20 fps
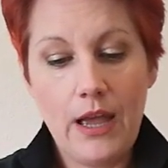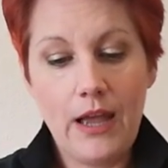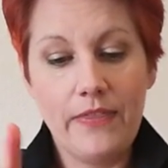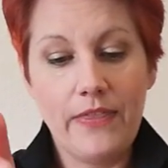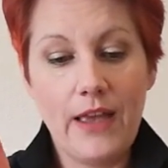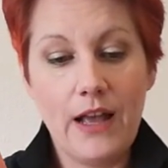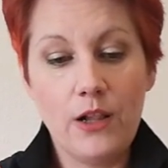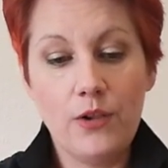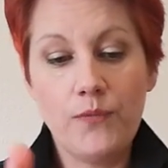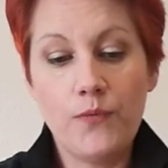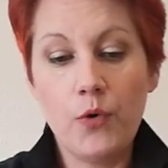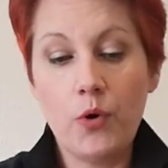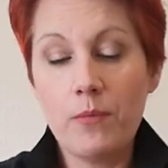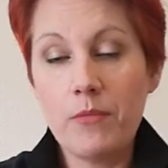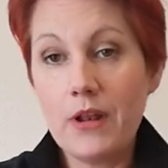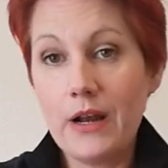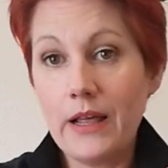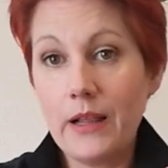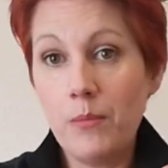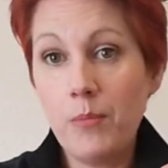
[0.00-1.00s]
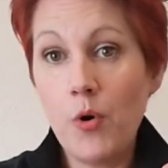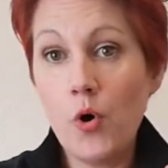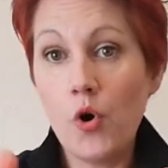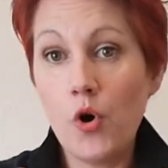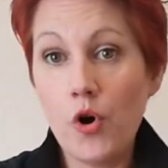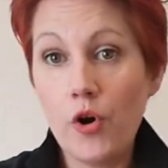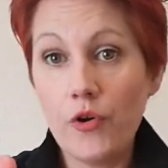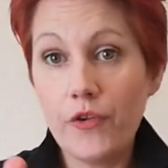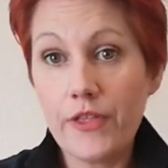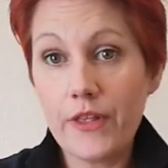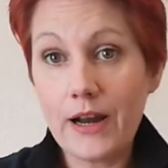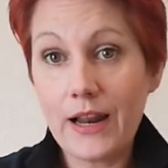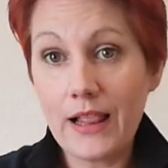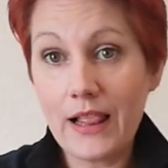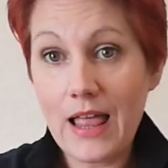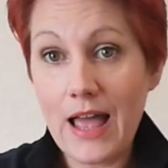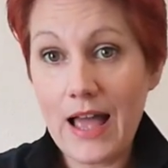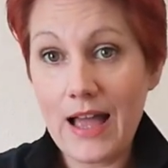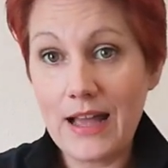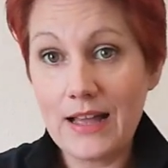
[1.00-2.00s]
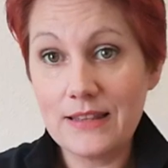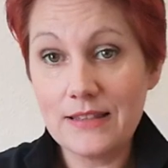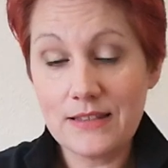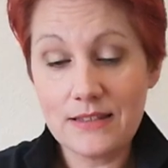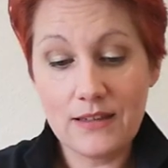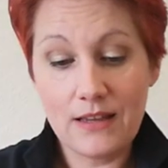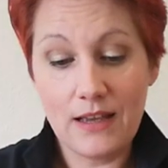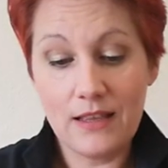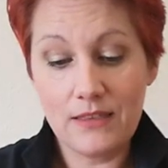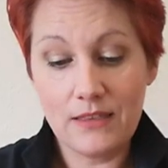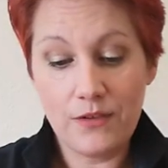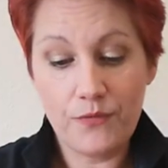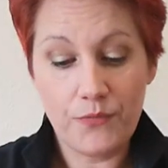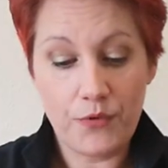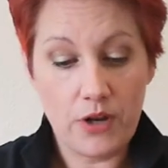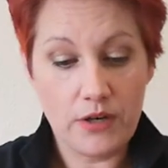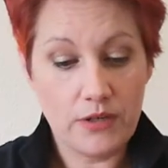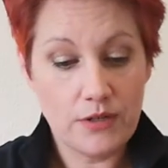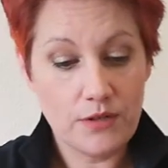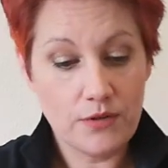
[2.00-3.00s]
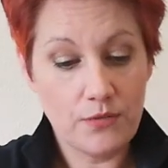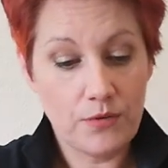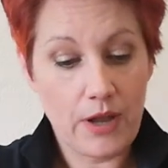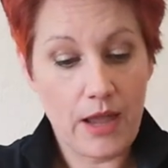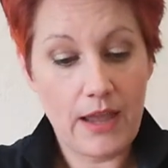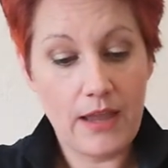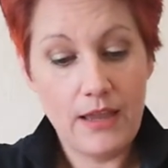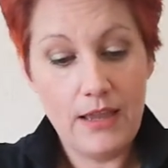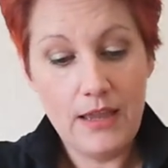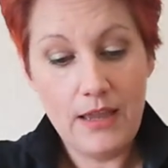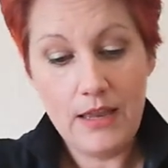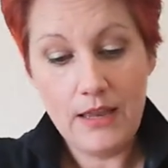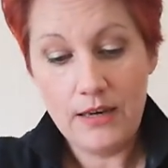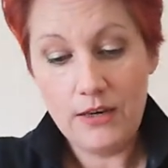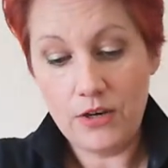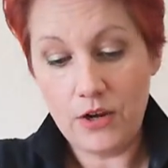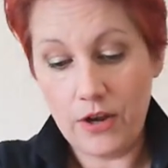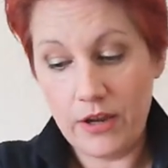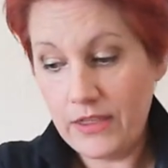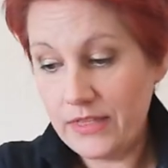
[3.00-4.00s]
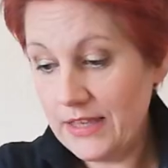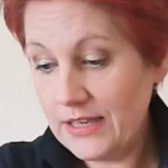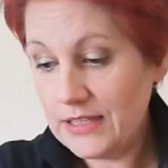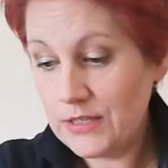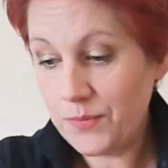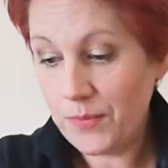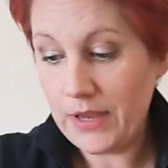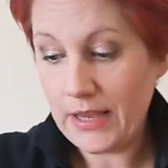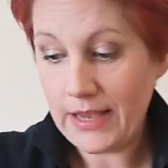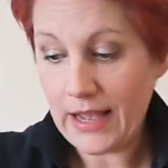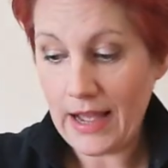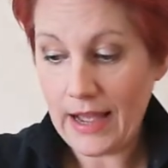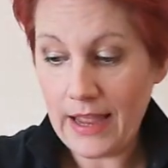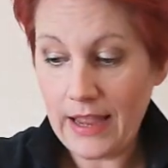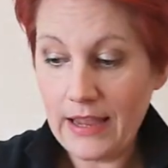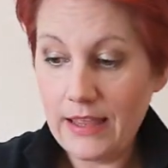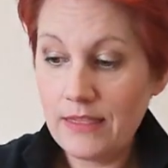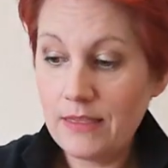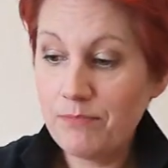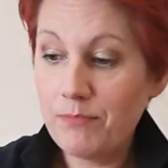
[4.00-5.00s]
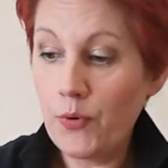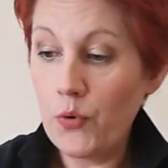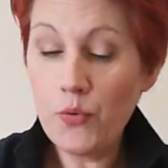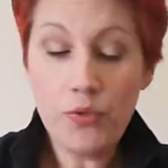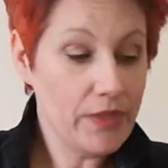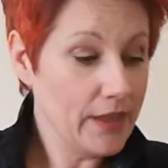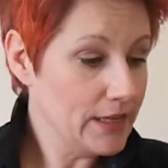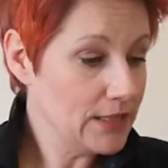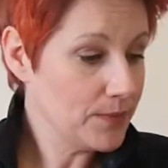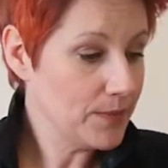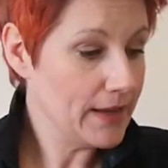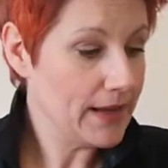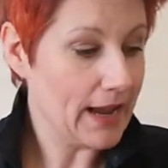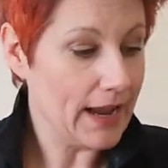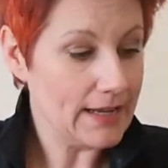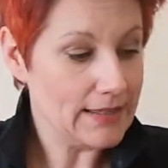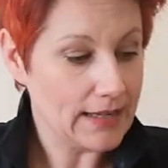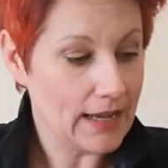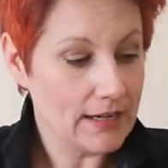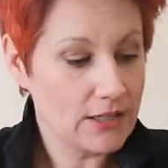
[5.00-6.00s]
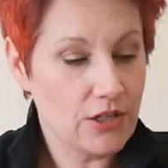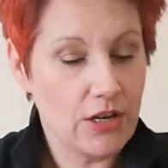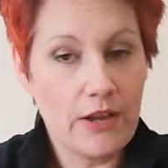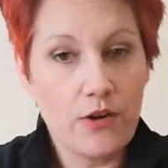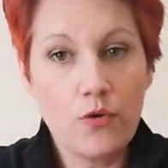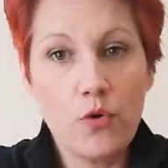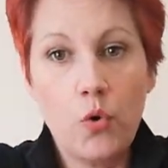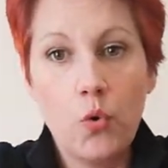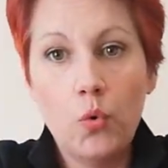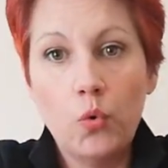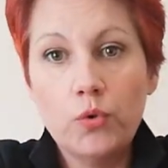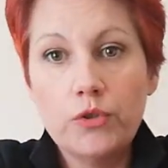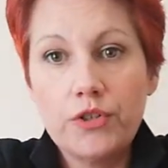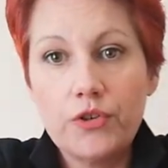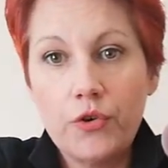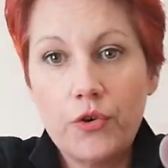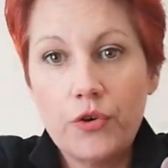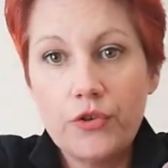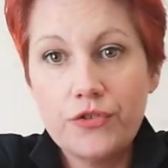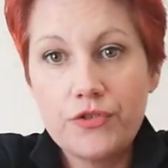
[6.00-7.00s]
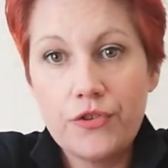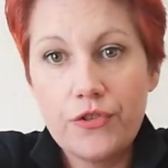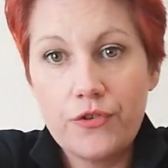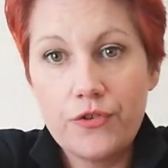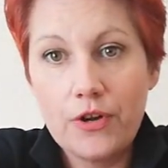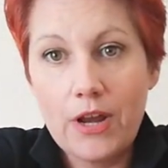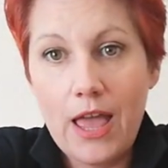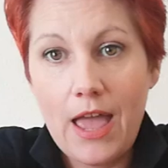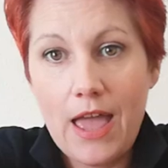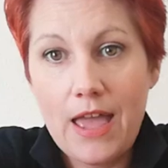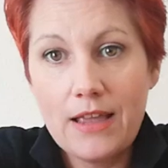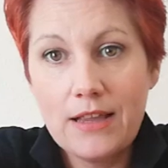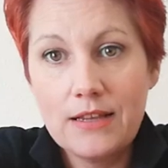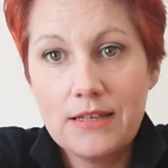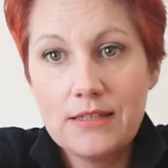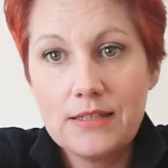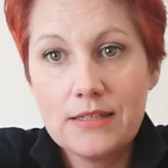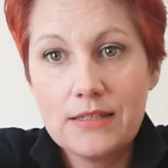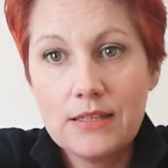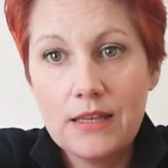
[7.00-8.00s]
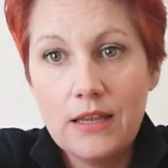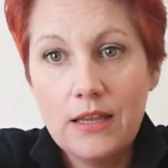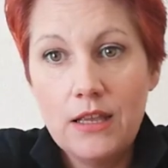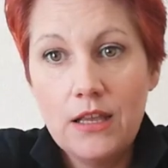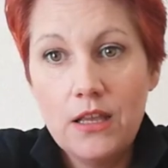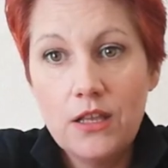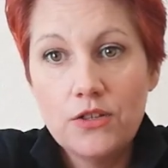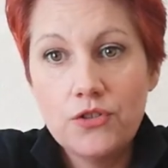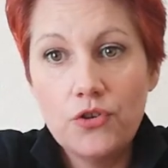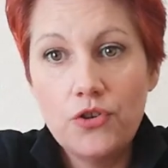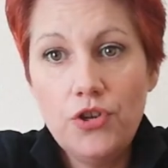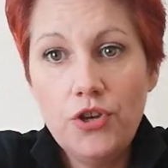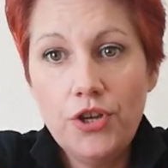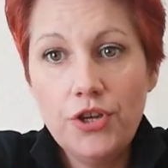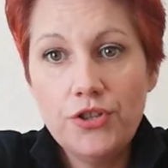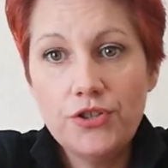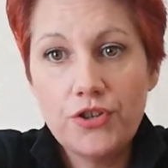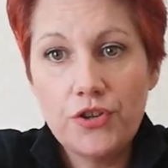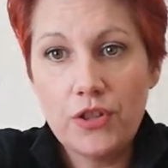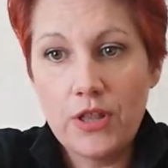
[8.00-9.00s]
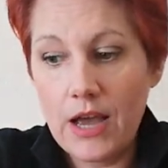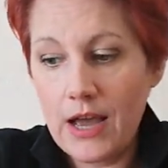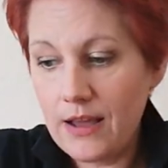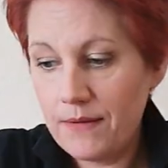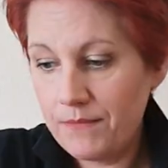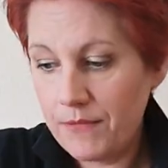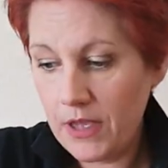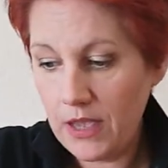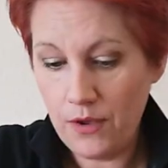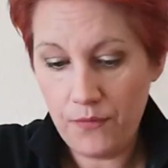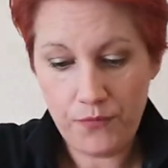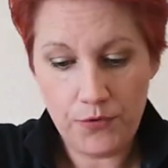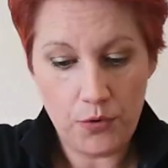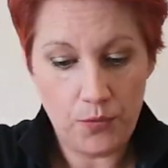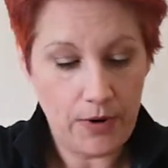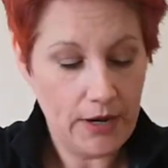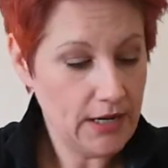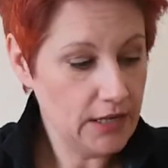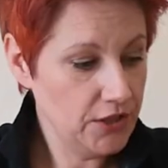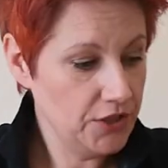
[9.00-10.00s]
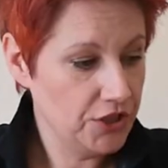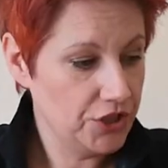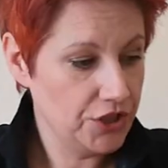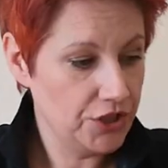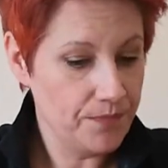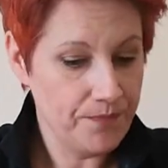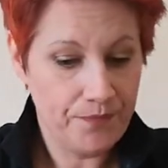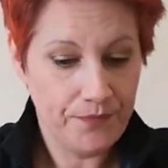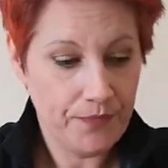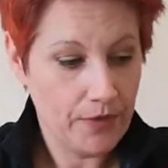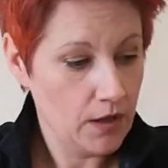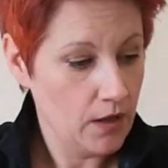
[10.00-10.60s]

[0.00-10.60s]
And that'll form the little paw, the little hand at the front, okay? Now, this wee guy, both these wee guys actually are holding on to their legs. So you can do that if you wish.